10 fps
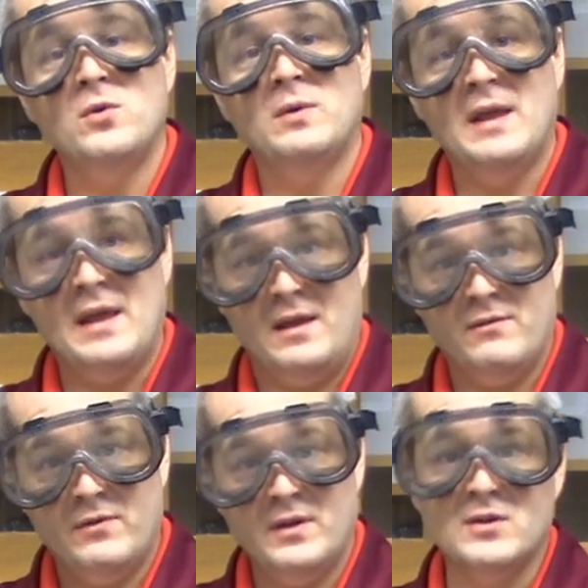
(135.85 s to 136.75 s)
you
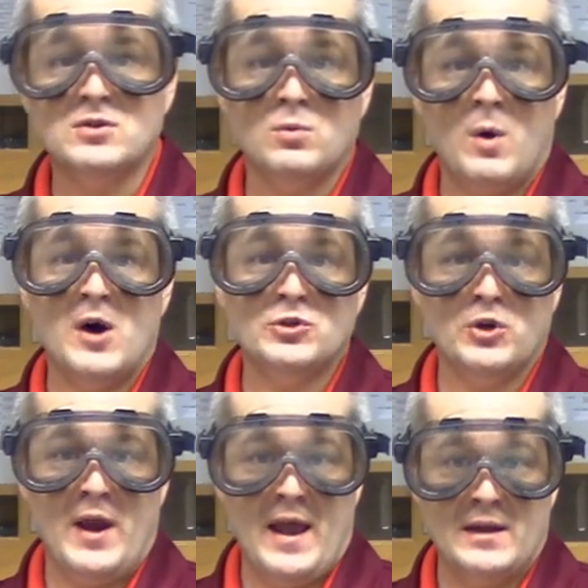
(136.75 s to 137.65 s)
leave is to wash
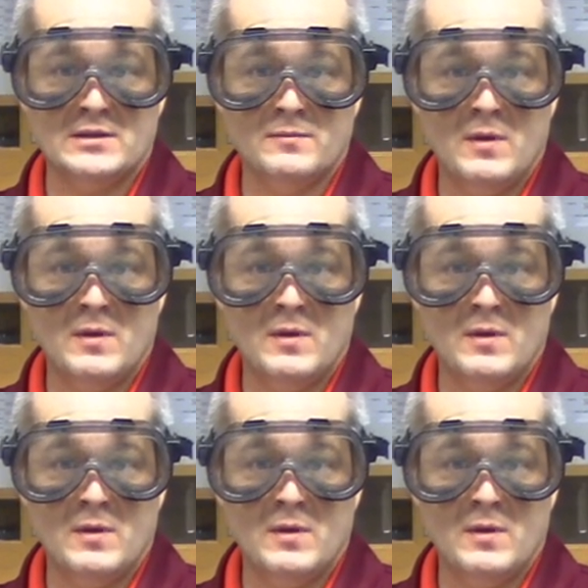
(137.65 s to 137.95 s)
your hands.